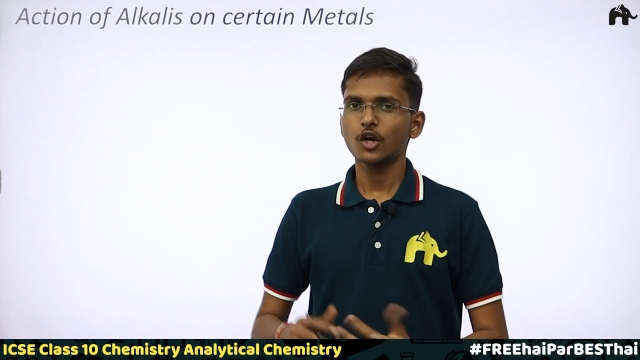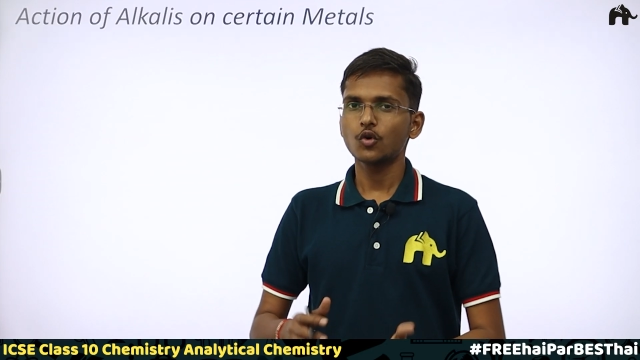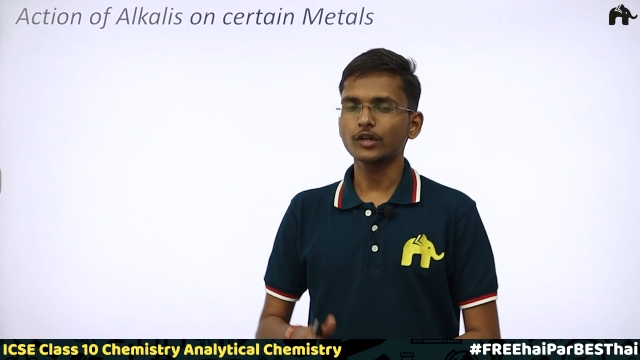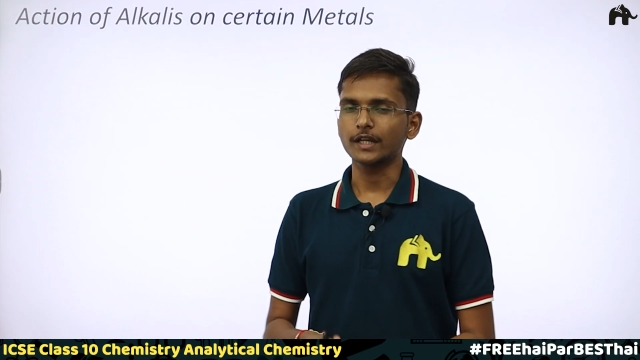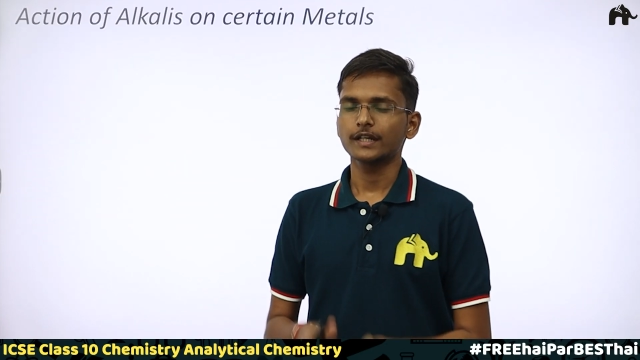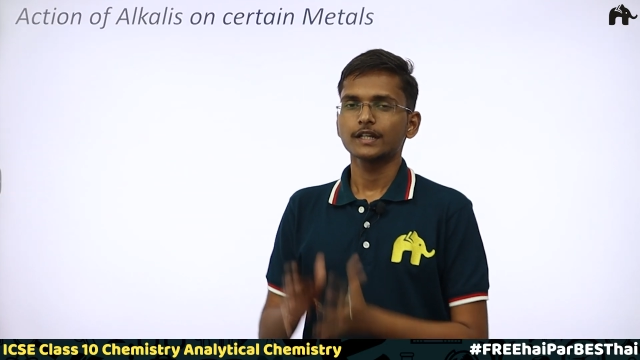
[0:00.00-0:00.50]

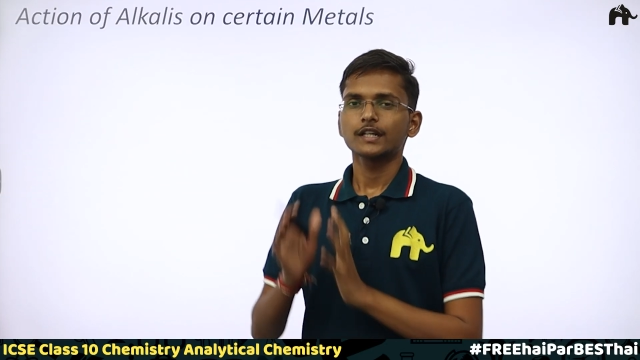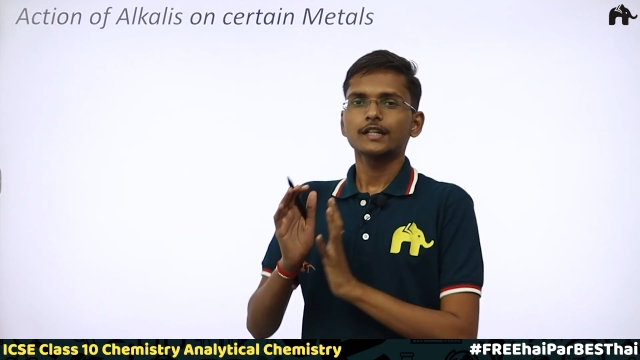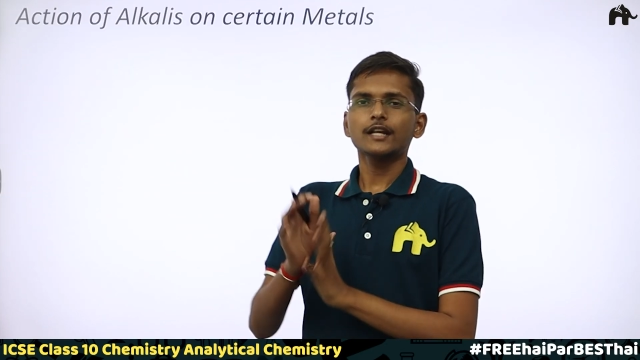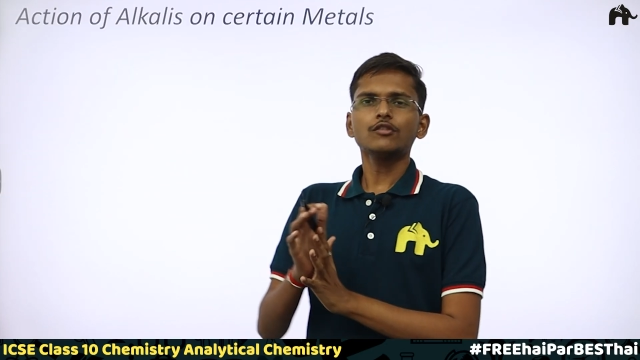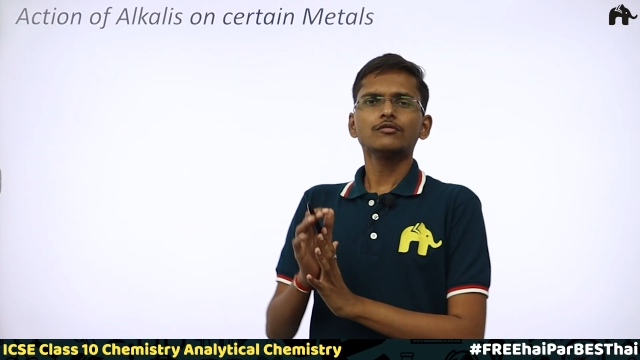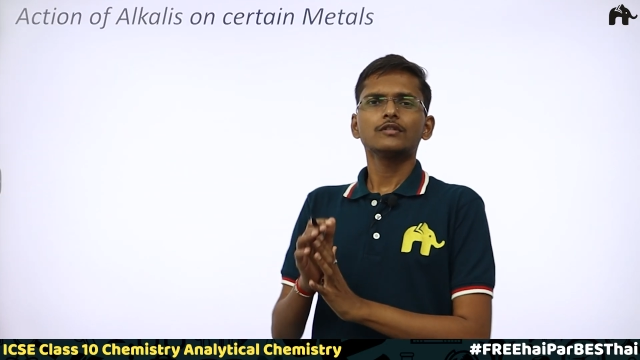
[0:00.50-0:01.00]
Okay,
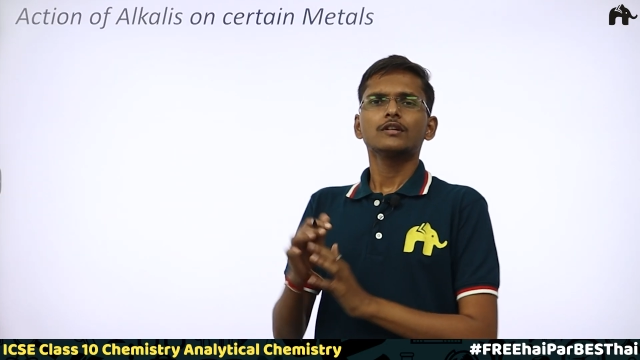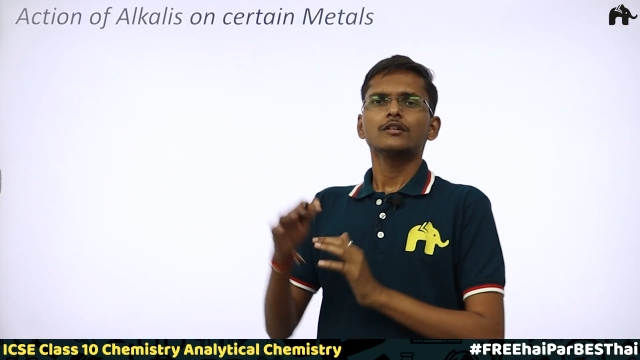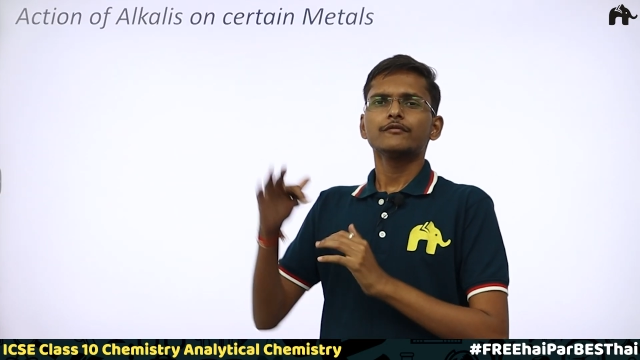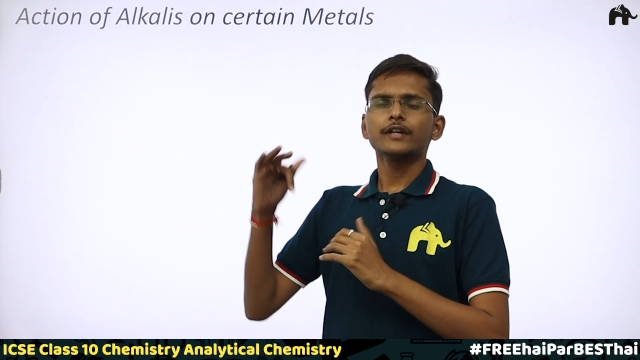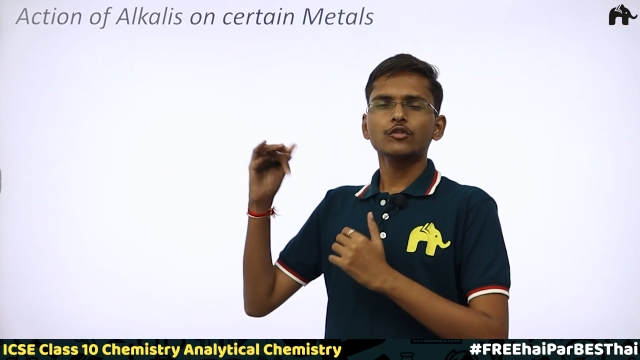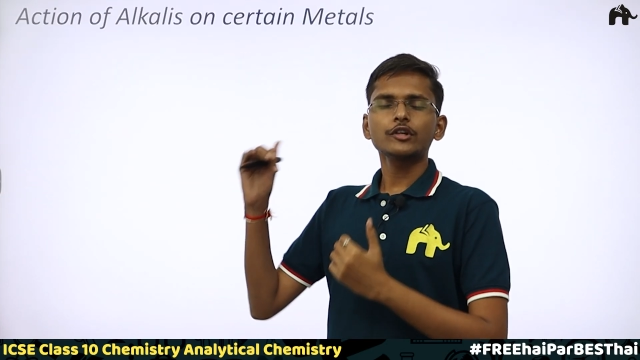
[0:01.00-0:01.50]
now
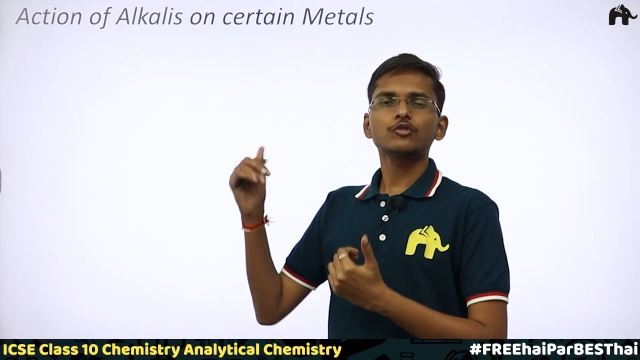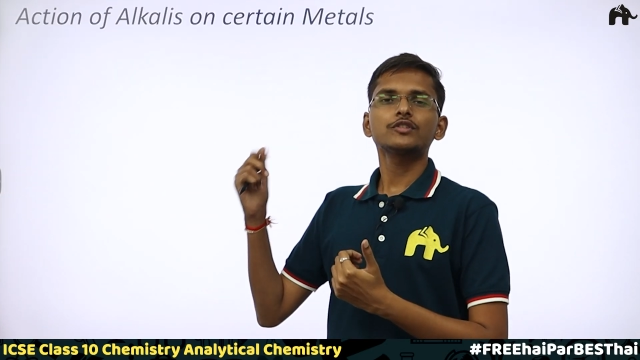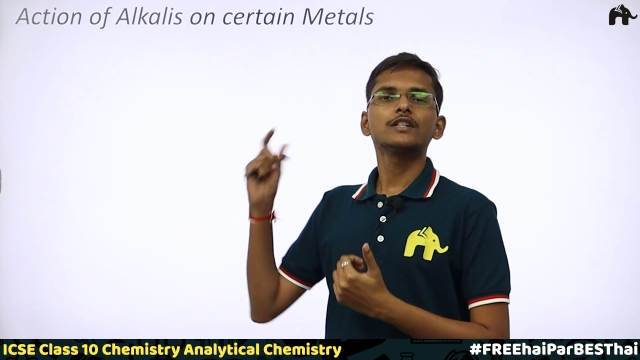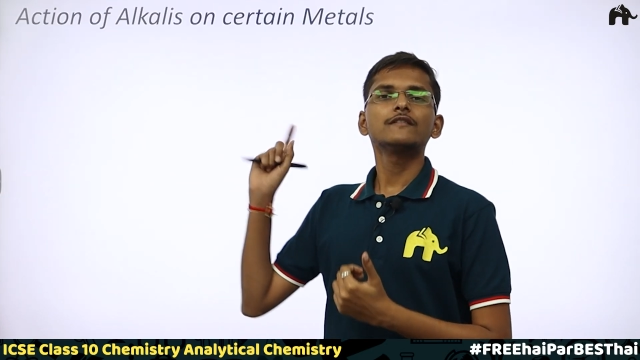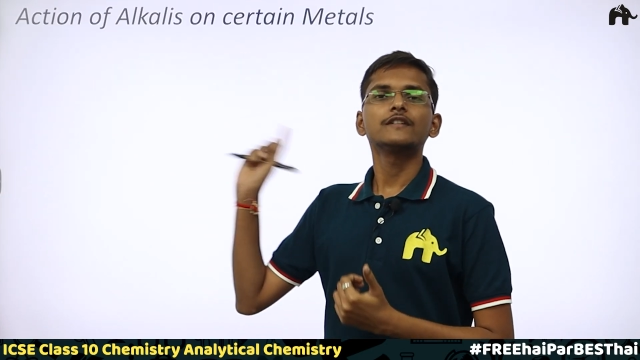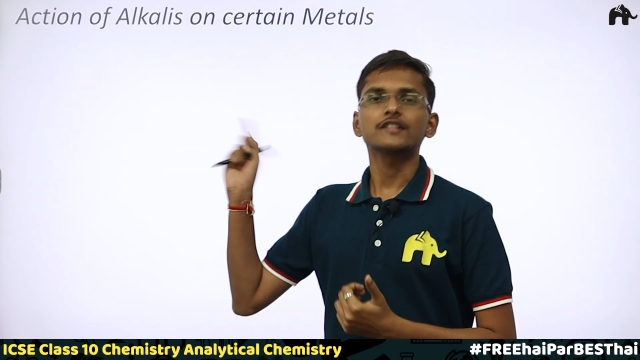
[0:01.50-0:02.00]
we are going to see
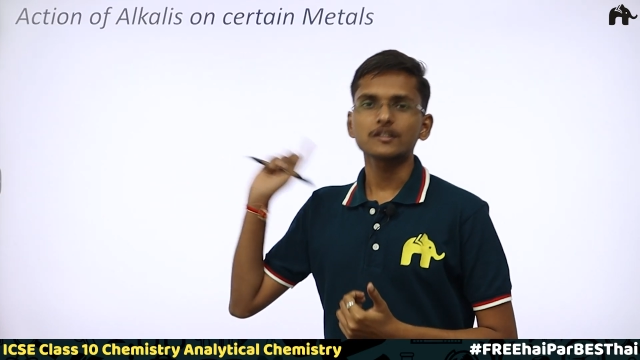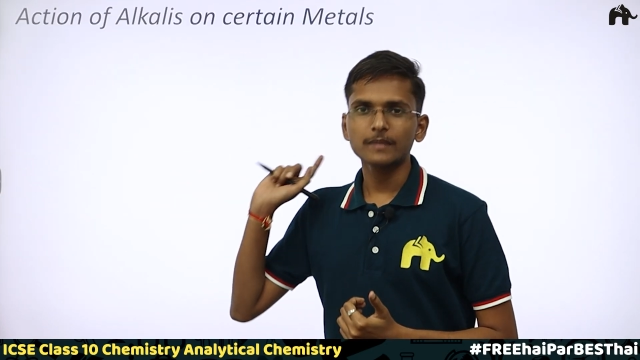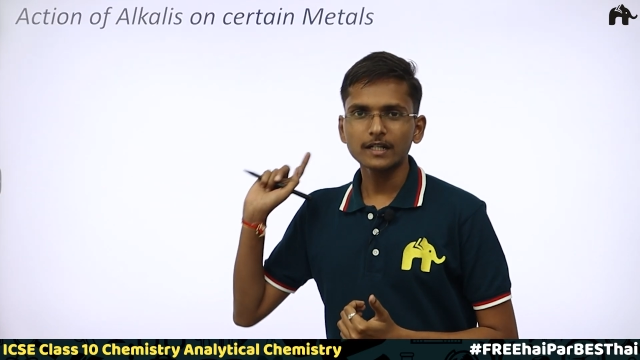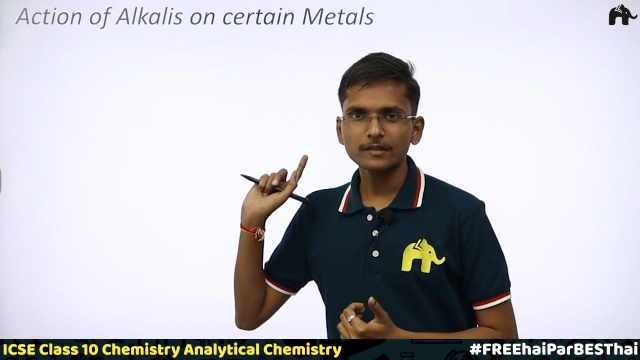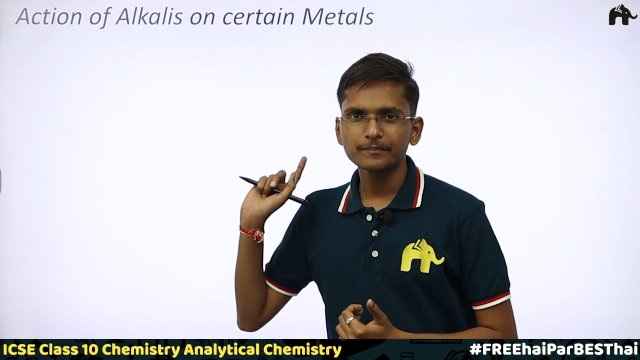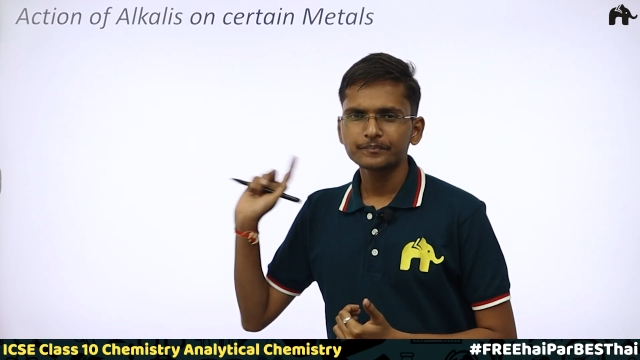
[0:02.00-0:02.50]
the first
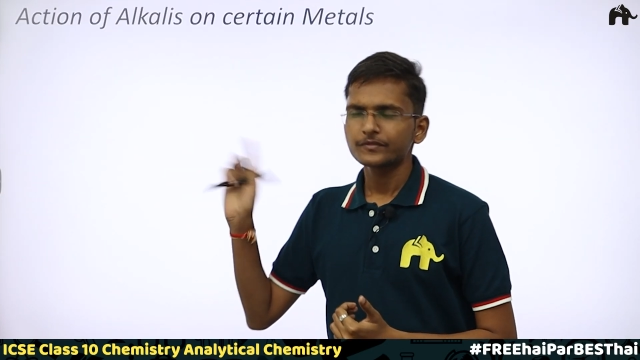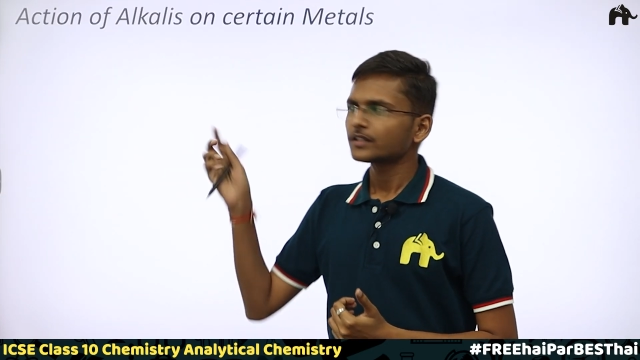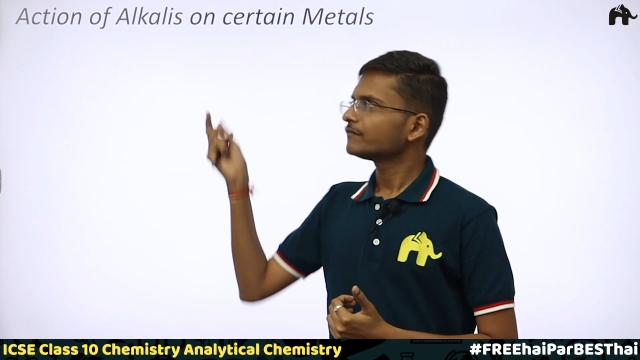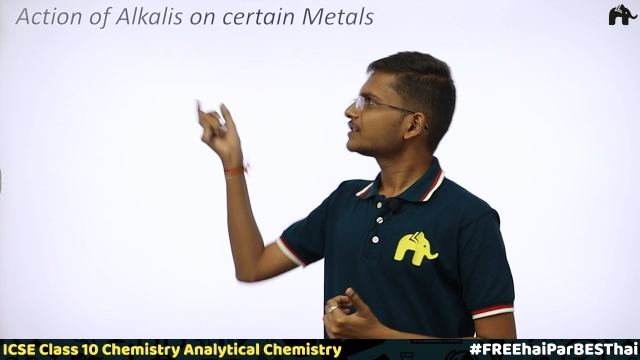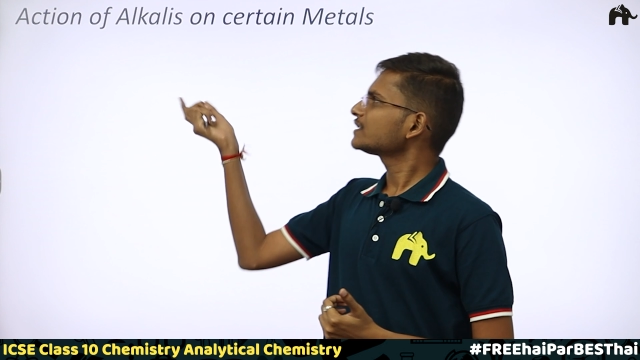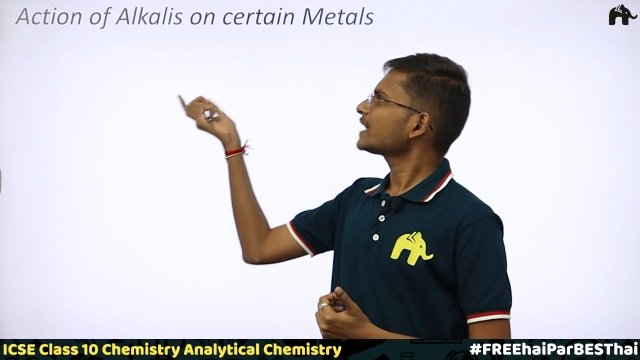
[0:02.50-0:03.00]
part, which